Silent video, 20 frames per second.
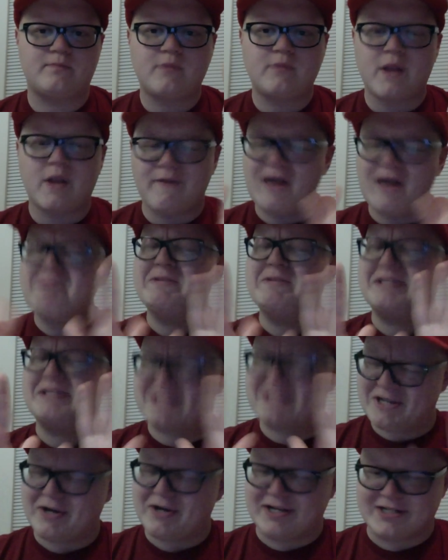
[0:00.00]
If I can be
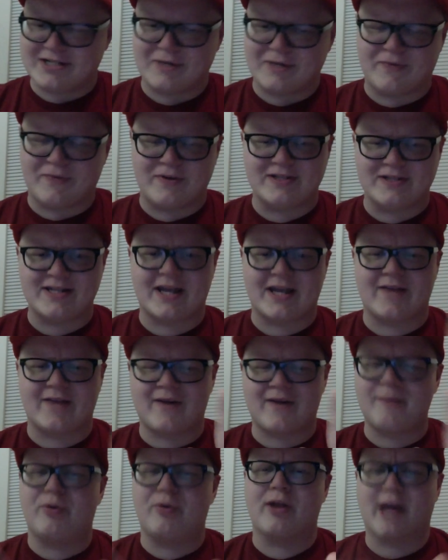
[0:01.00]
serious here for a second, if I
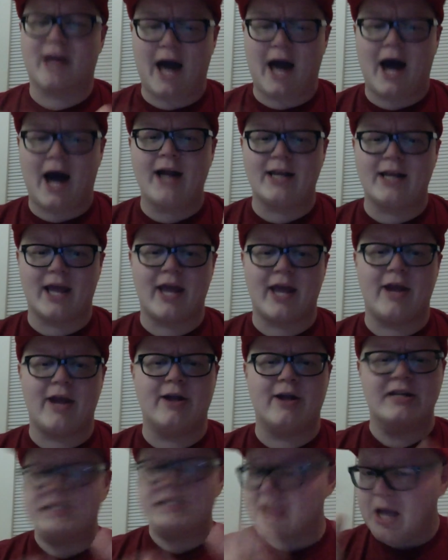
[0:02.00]
can pull a Kanye
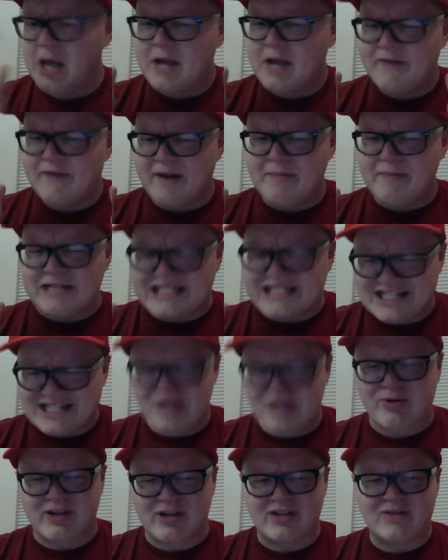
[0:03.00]
here, if I can be
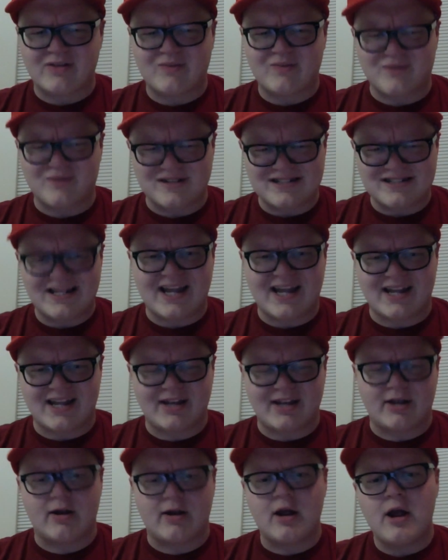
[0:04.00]
serious for a second
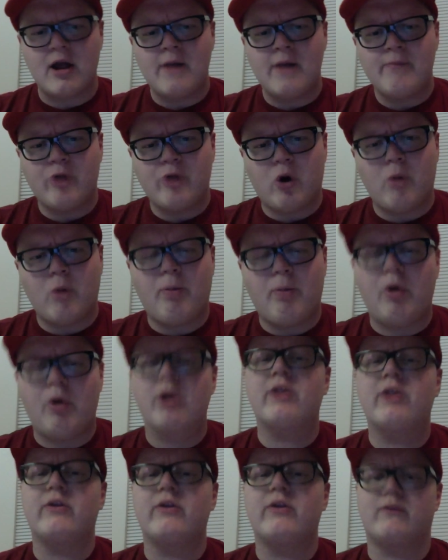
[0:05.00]
here, the whole
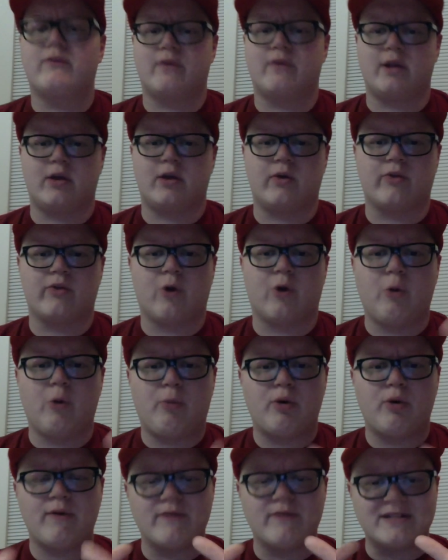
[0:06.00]
point of these videos, the whole
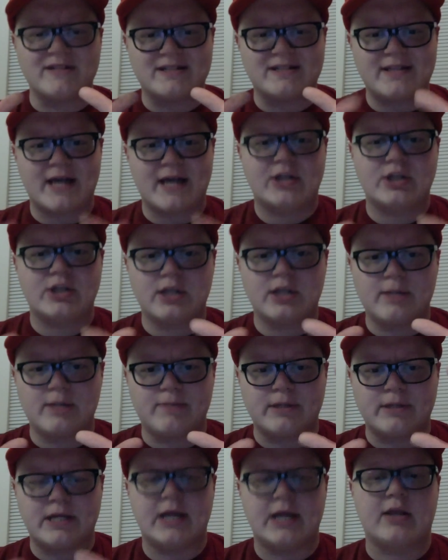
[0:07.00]
point of this section in
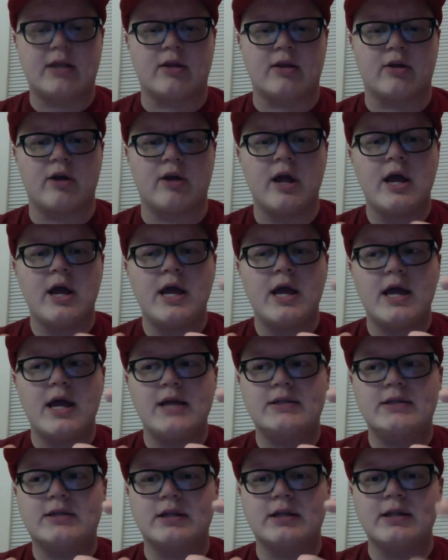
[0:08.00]
particular,
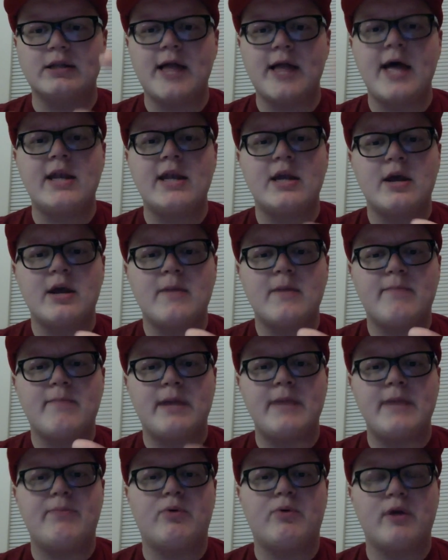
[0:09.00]
is to let
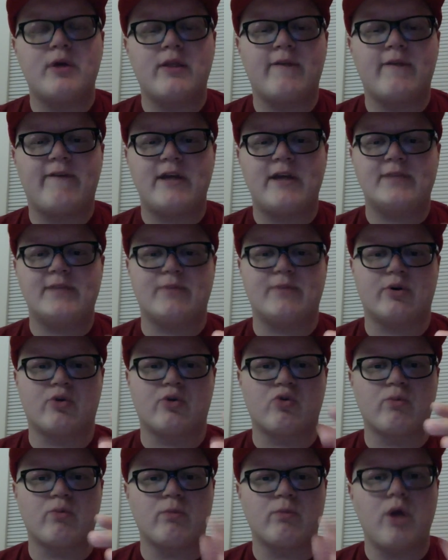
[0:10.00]
people in the Facebook
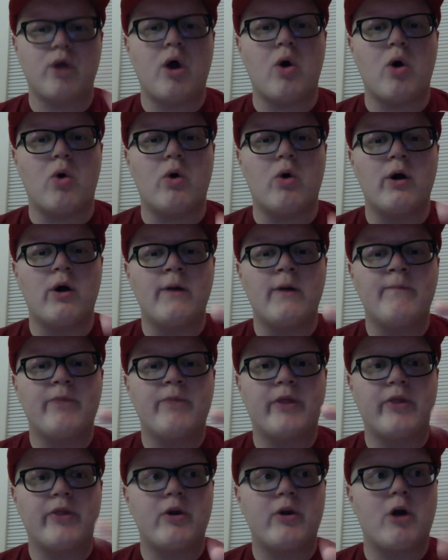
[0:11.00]
group know
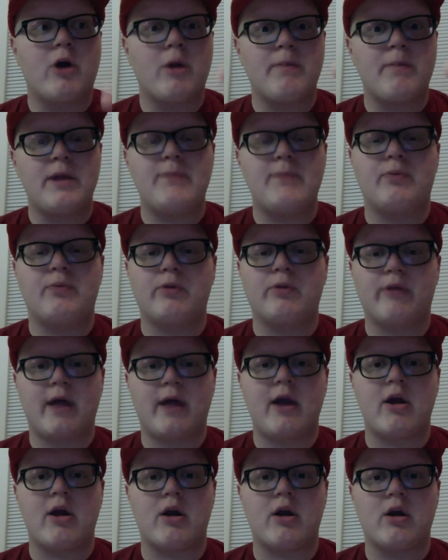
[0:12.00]
that there are people
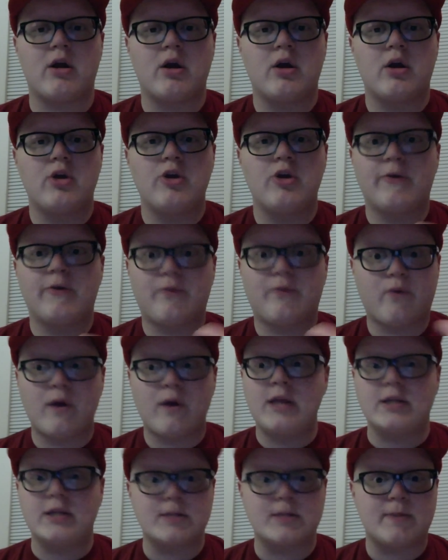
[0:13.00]
there, your
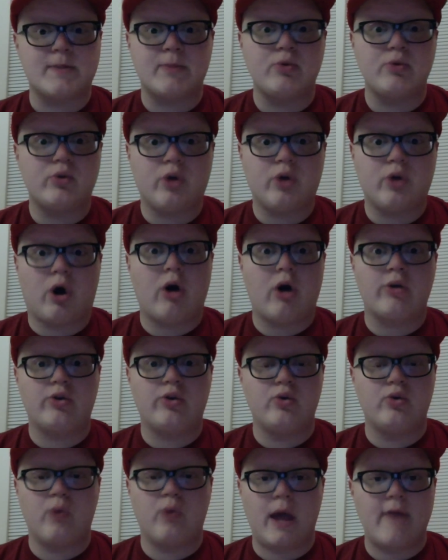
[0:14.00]
friends, the people you talk
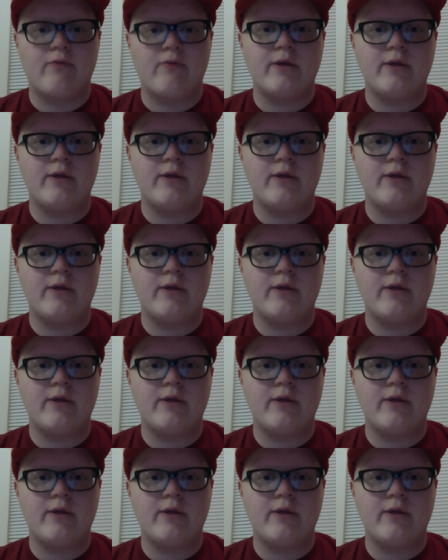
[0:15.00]
to every